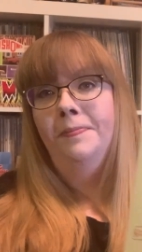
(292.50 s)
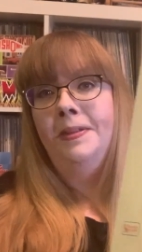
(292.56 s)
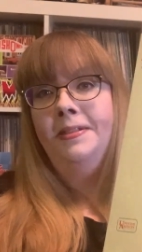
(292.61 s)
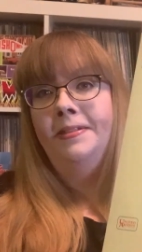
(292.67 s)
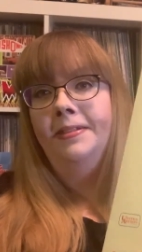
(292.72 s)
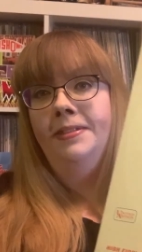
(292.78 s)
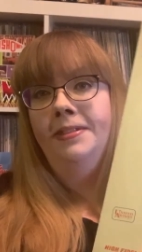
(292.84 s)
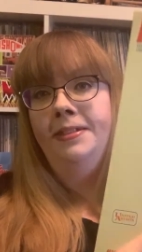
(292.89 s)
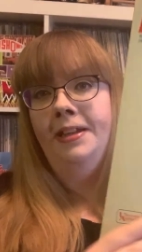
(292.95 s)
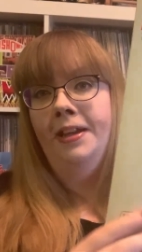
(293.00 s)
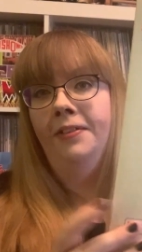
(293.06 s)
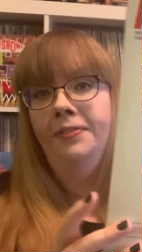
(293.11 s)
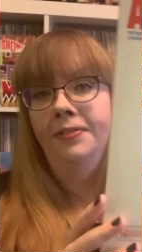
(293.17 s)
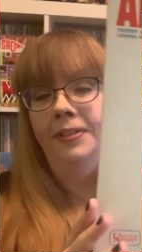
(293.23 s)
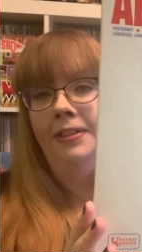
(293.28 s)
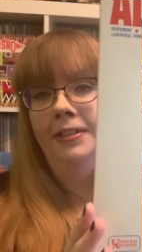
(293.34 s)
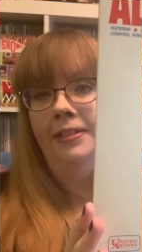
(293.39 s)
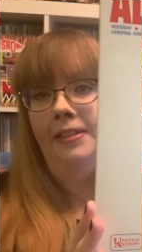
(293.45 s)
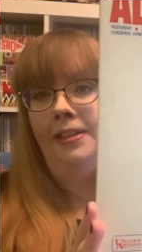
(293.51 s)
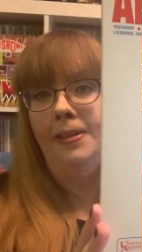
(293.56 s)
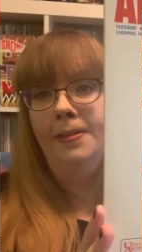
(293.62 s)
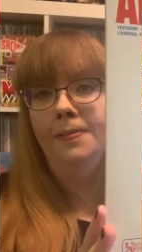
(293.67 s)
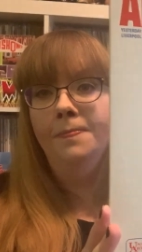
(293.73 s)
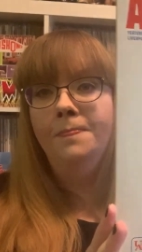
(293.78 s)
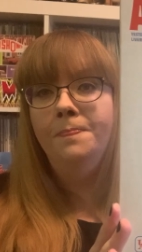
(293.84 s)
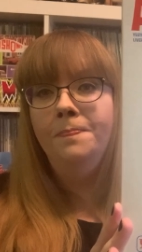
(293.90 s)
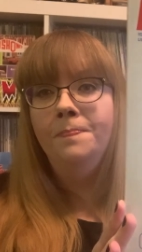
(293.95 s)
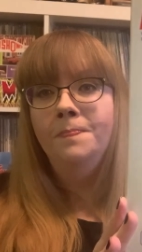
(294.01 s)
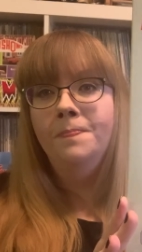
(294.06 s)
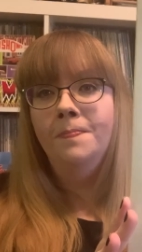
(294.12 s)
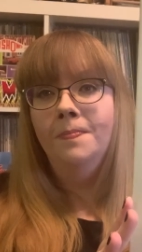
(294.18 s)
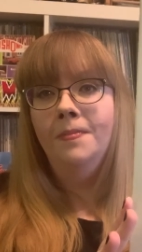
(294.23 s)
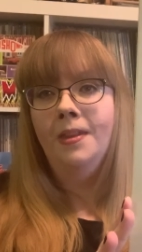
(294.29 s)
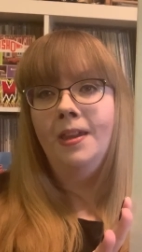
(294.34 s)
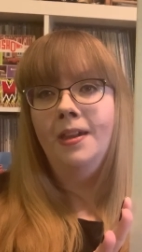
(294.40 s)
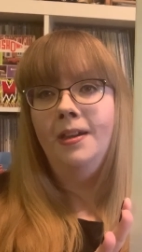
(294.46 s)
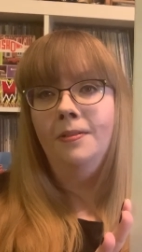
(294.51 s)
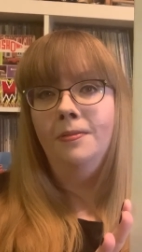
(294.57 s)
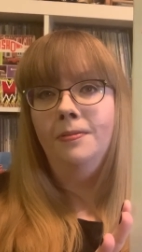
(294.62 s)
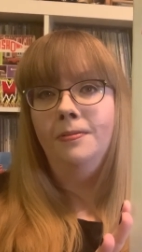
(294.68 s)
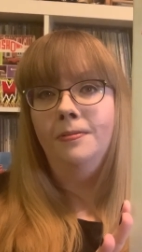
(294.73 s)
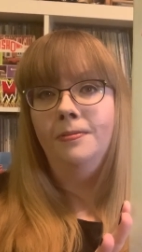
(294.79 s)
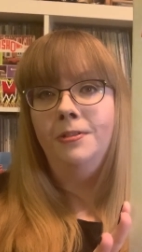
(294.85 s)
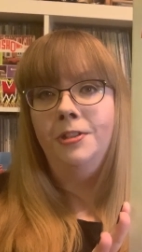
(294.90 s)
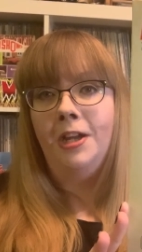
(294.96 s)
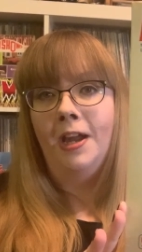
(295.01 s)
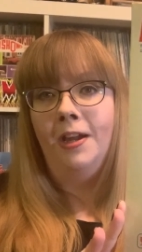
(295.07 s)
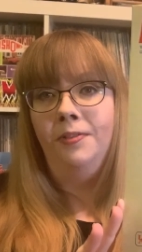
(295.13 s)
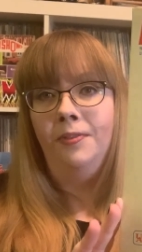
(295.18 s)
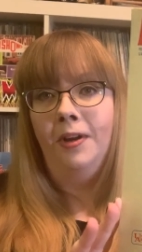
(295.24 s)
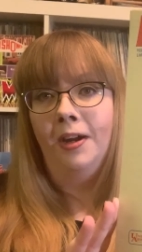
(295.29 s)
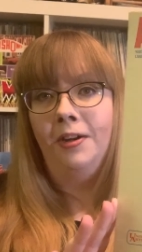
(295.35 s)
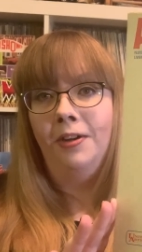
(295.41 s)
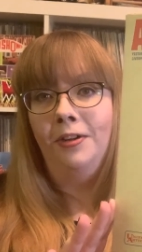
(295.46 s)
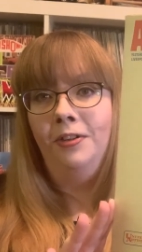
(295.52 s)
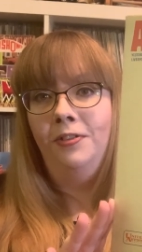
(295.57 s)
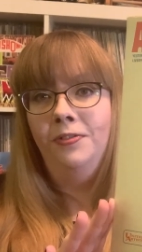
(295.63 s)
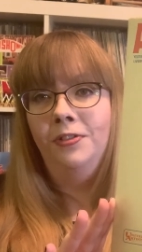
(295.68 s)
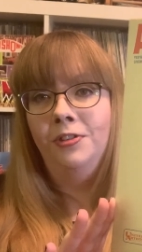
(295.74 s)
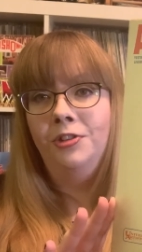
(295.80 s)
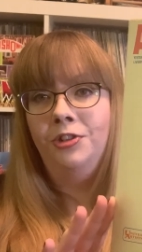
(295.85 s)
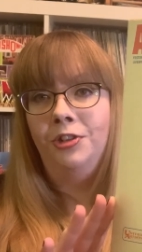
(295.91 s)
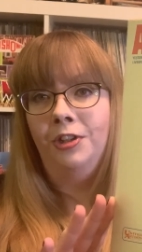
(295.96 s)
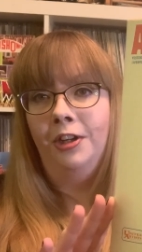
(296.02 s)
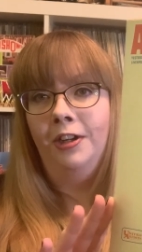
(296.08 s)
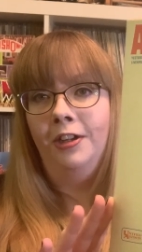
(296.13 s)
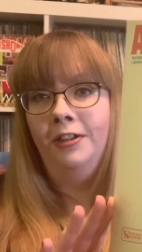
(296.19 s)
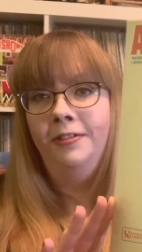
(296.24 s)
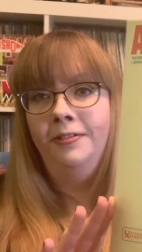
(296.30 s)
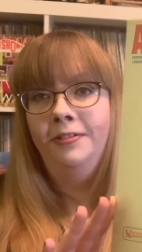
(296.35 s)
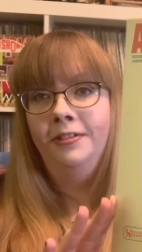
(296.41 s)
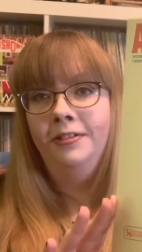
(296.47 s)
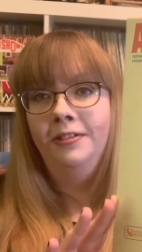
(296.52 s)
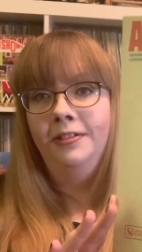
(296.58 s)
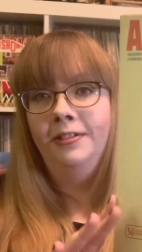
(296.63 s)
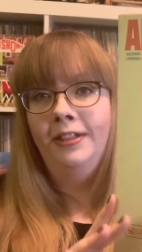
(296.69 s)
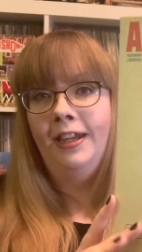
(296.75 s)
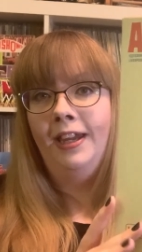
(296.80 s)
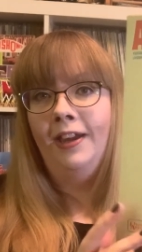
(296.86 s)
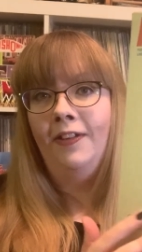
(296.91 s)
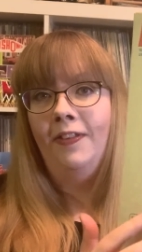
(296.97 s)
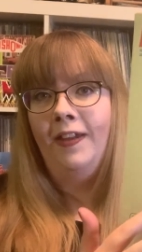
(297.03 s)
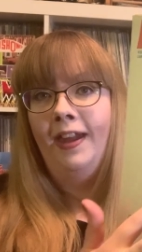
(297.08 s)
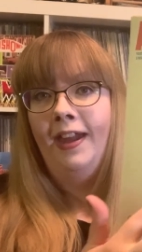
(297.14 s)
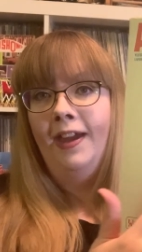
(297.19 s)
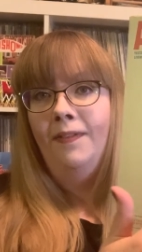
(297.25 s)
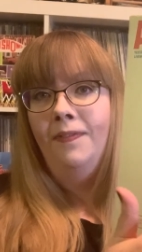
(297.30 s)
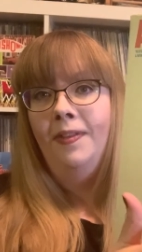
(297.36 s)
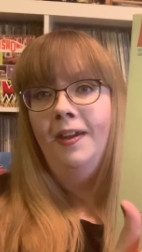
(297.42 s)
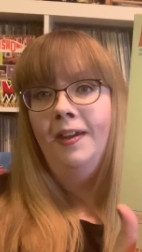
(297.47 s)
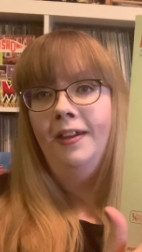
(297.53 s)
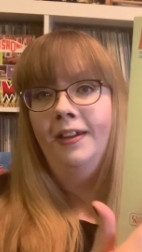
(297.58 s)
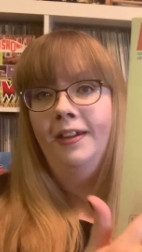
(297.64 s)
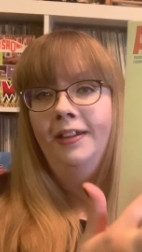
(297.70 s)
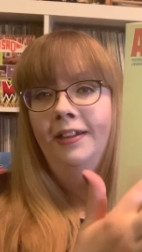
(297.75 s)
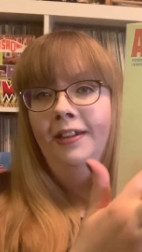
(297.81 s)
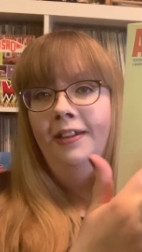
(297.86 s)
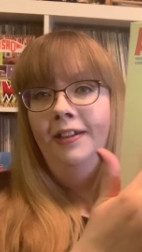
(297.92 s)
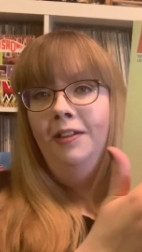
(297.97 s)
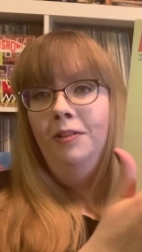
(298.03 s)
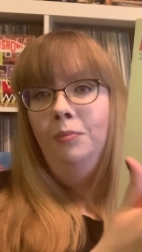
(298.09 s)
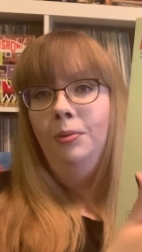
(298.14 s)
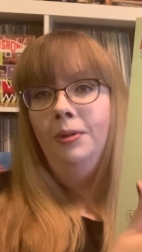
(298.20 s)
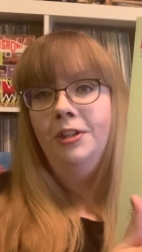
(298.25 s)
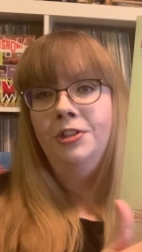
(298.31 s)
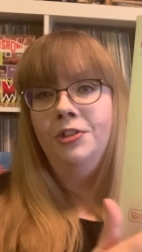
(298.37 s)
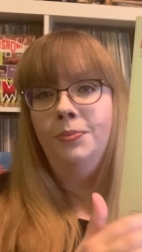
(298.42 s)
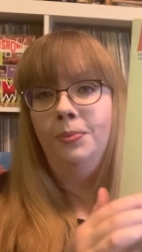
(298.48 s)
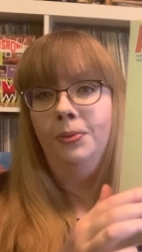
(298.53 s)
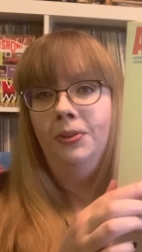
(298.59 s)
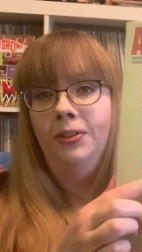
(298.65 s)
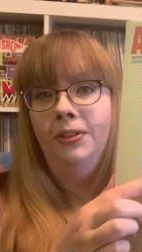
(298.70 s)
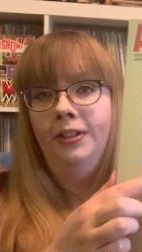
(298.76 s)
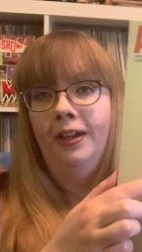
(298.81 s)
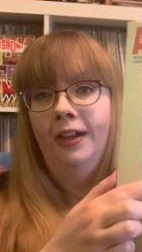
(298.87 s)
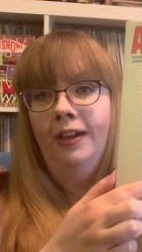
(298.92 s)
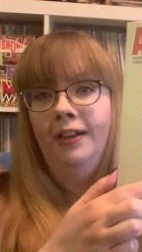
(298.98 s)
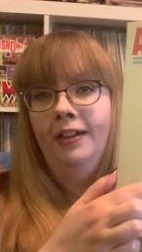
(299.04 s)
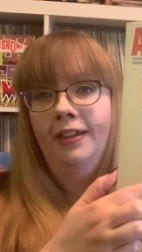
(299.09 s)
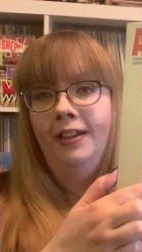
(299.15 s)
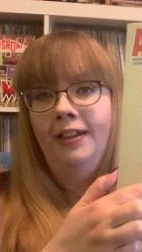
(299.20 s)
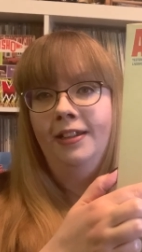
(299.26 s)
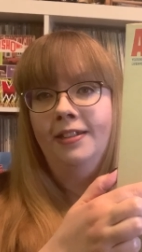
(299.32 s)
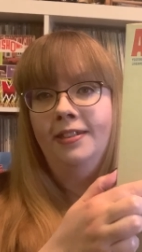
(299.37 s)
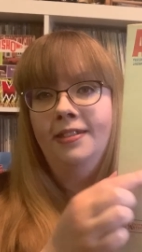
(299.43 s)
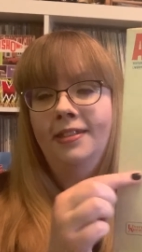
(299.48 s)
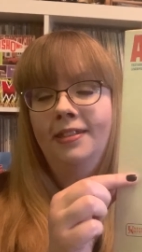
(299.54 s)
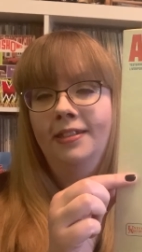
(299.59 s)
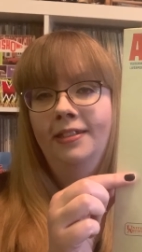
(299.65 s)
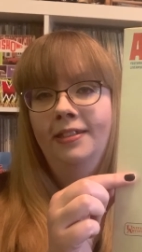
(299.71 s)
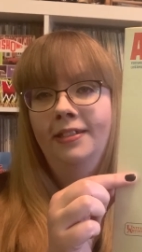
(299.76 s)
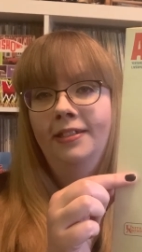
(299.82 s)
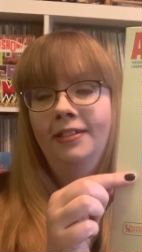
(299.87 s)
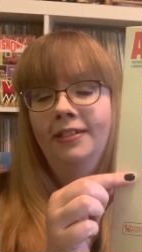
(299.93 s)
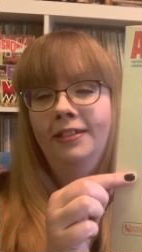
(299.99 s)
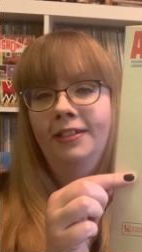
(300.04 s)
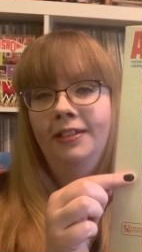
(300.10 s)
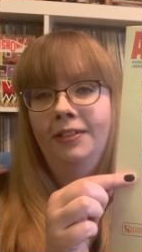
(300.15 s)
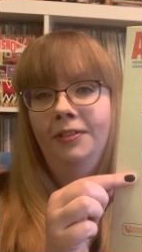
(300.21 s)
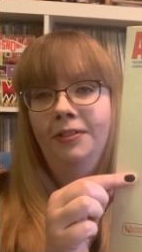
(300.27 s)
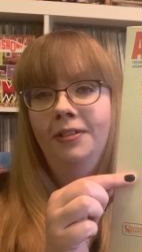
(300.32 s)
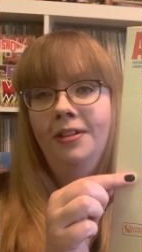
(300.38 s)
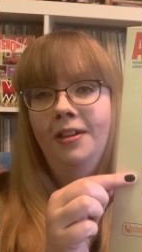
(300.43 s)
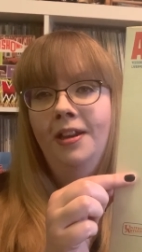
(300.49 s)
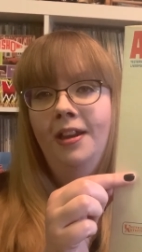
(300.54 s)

this is definitely a John record for sure, like how they have the British Bulldog and his little